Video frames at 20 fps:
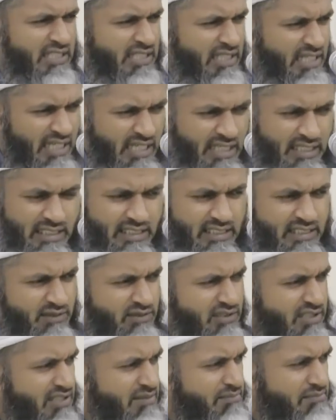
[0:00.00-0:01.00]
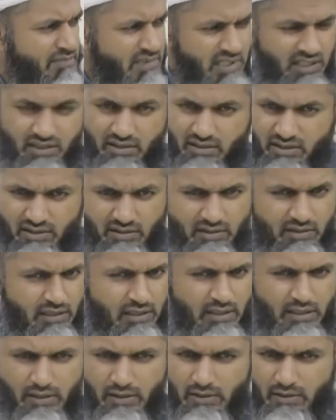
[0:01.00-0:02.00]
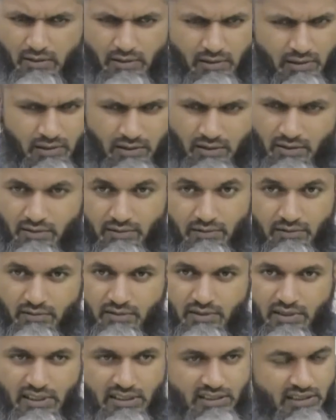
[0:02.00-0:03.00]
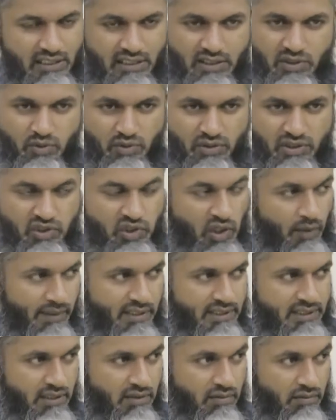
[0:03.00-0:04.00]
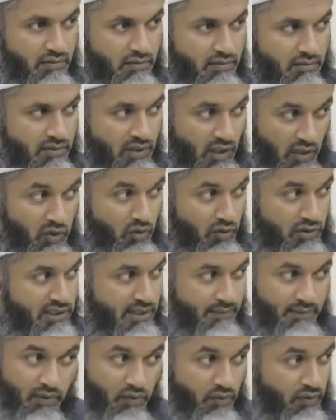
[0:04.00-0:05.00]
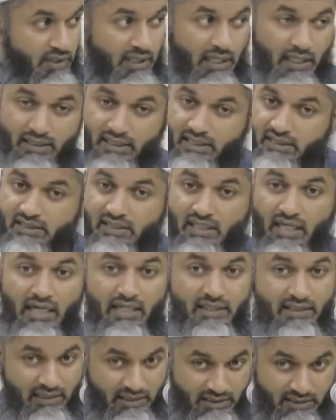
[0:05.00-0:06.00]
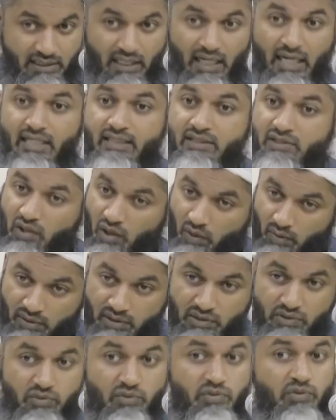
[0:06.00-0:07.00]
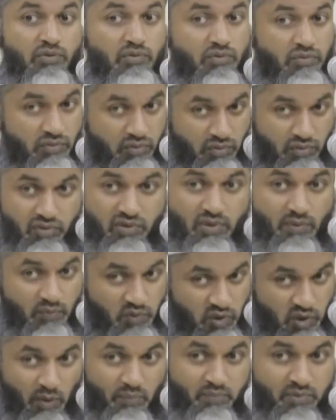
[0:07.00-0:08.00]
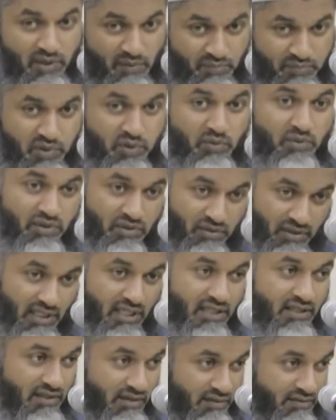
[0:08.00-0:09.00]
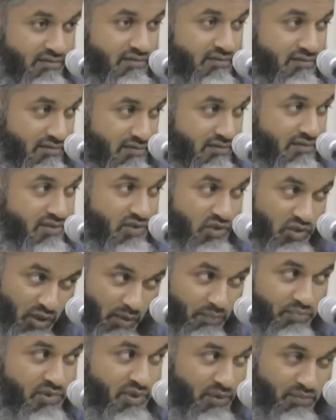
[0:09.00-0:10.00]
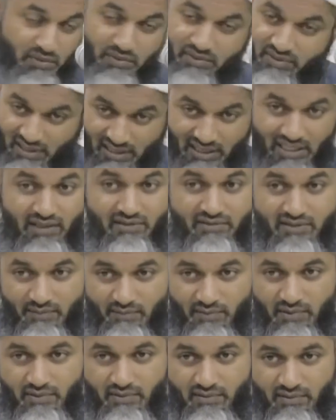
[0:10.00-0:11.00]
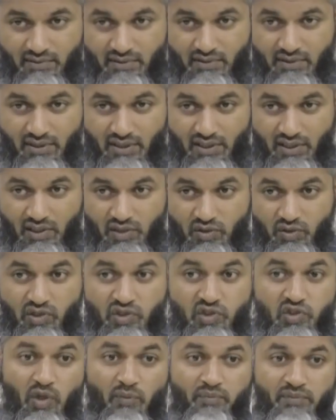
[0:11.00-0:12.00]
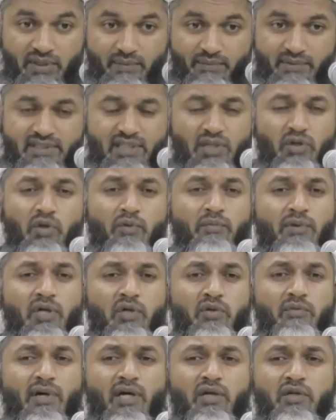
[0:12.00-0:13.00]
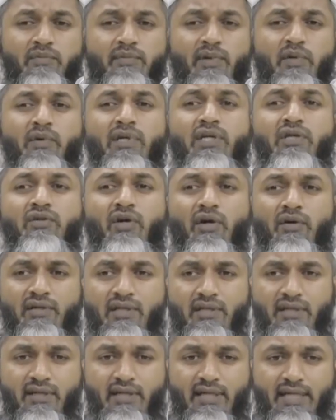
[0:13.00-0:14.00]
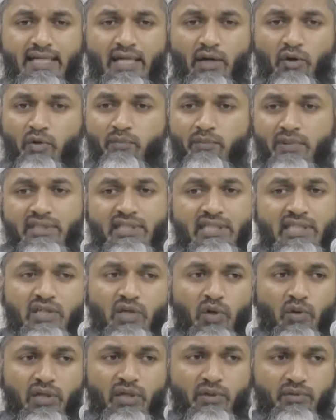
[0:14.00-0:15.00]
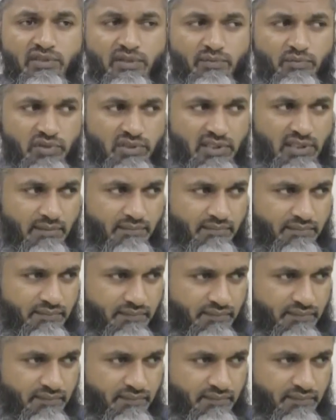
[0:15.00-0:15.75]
ahead, and he was on a mission. You know, he's going to do a job. And he said, you know, he looked at me and thought, yeah, this guy is going to do some chop, chop, chewy today, you know. Chop, chop, chewy, he's going to kill someone. So he stopped him. He said, Umar, where are you going? Now, Umar didn't know he was a Muslim.